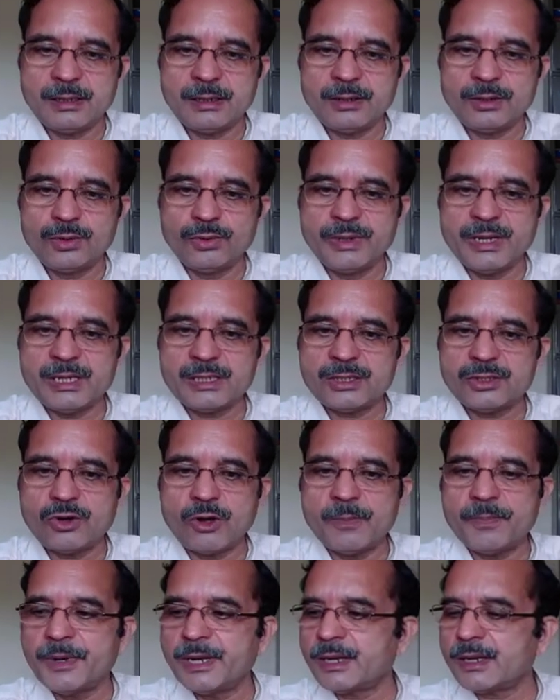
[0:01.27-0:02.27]
Today's
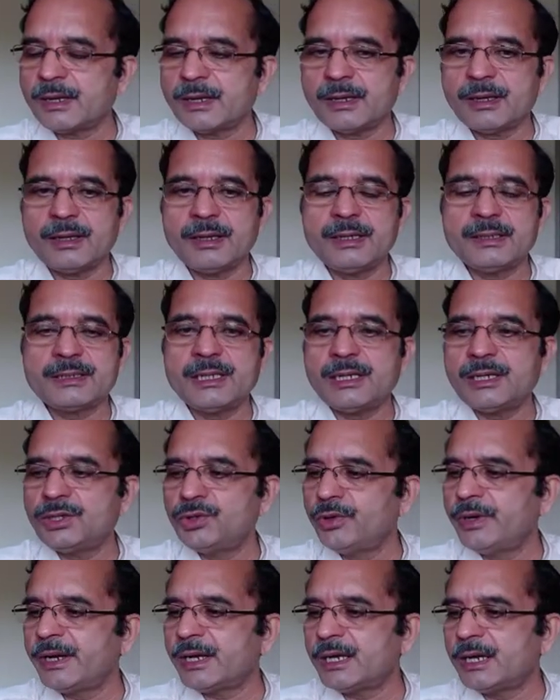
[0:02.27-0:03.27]
topic is the
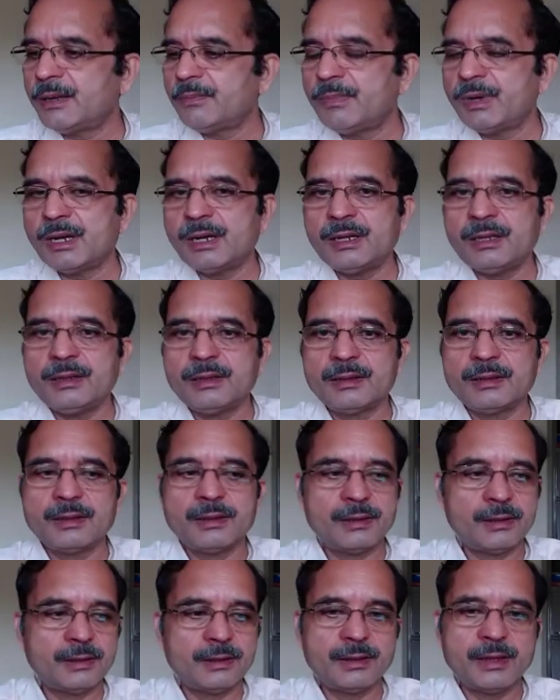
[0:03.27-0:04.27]
unit number
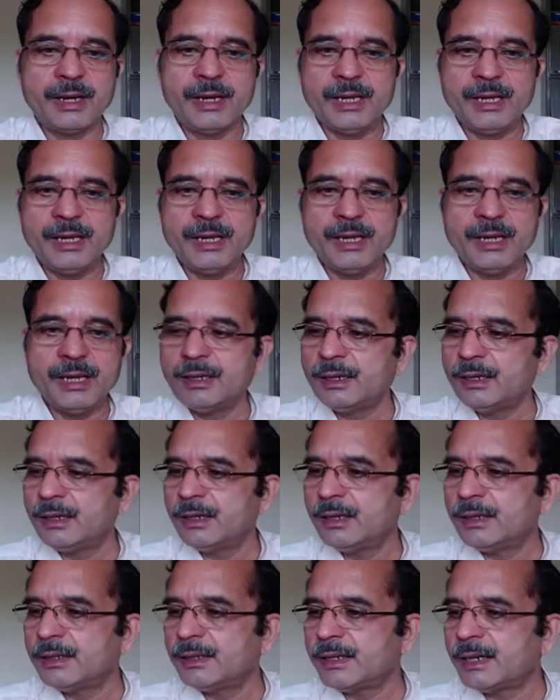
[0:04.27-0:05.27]
3,
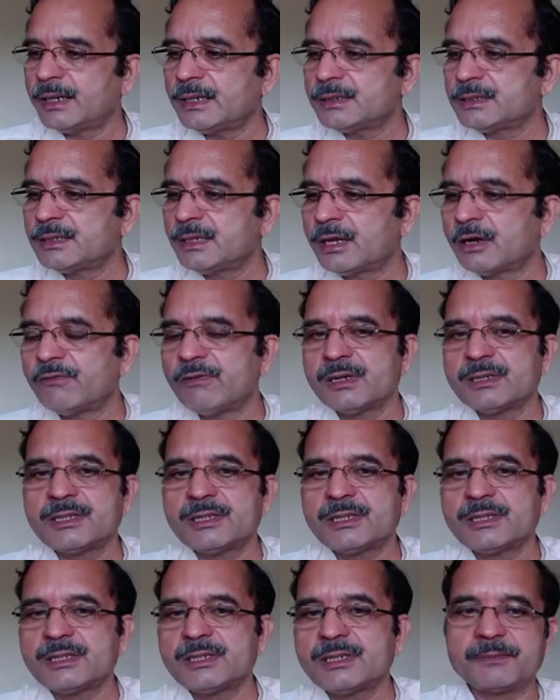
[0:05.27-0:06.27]
that is nervous
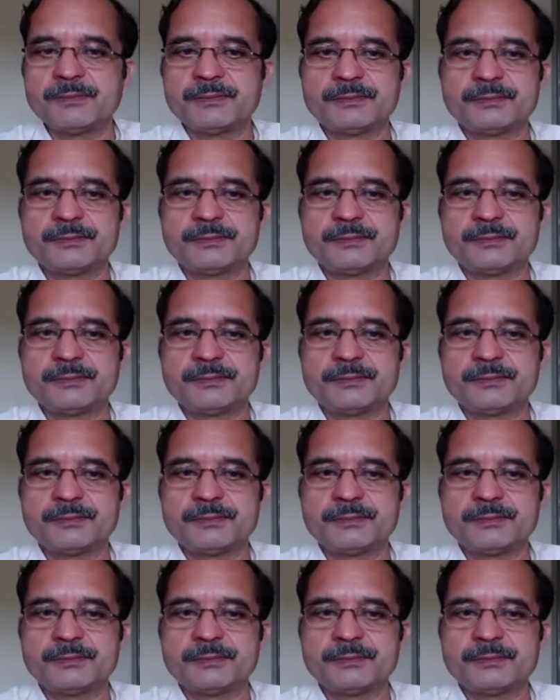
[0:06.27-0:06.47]
system.